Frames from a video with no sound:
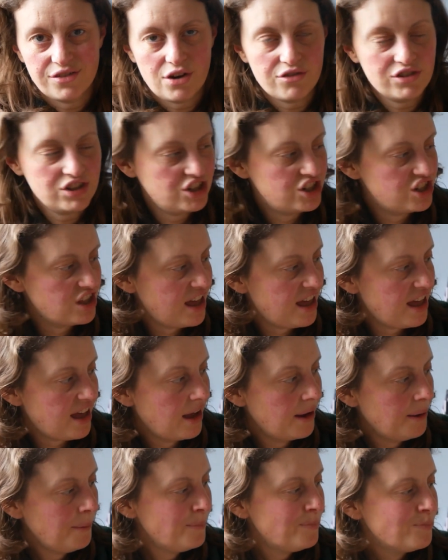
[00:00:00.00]
orange
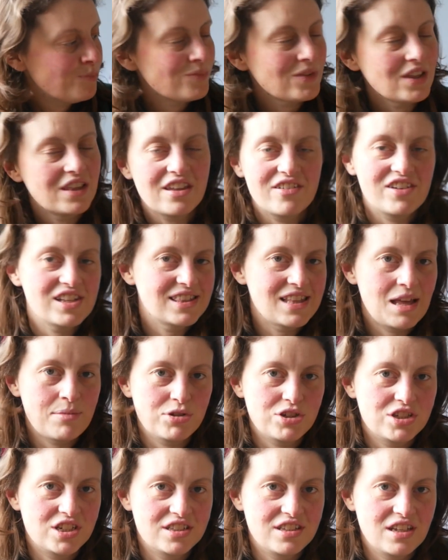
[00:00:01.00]
there isn't that
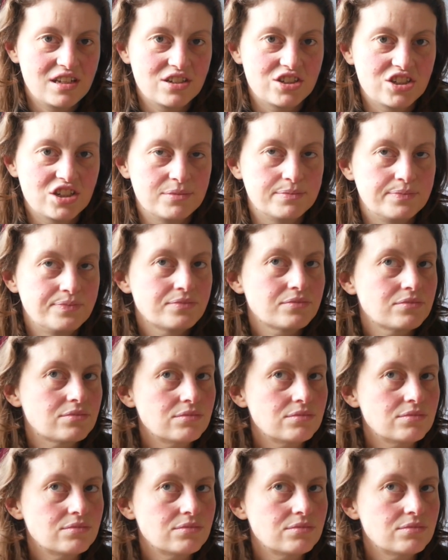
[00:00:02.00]
much distinction.